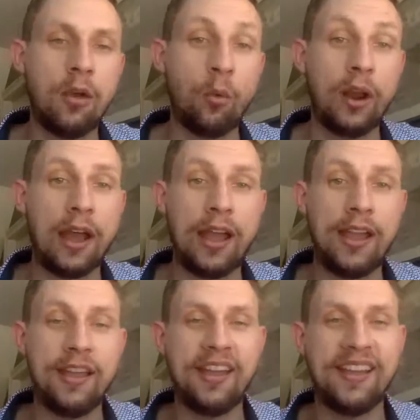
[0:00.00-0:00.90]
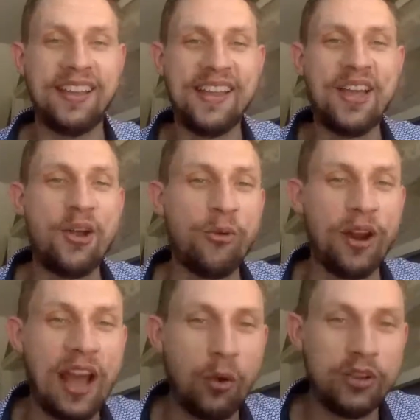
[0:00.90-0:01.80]
When I when
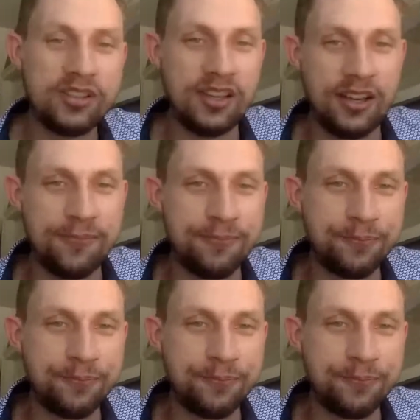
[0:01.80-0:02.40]
I was in